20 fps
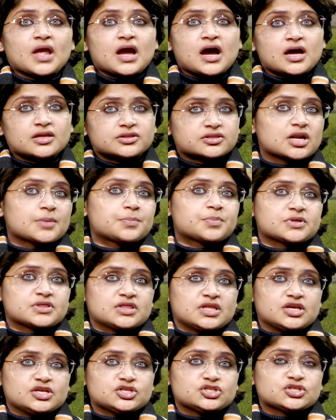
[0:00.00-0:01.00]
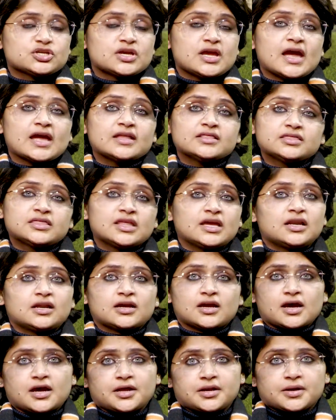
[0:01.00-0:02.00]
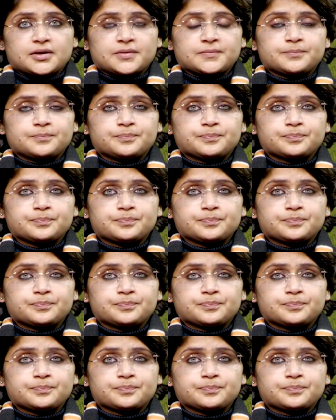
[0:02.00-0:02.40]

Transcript: Andhra Pradesh, and Telangana.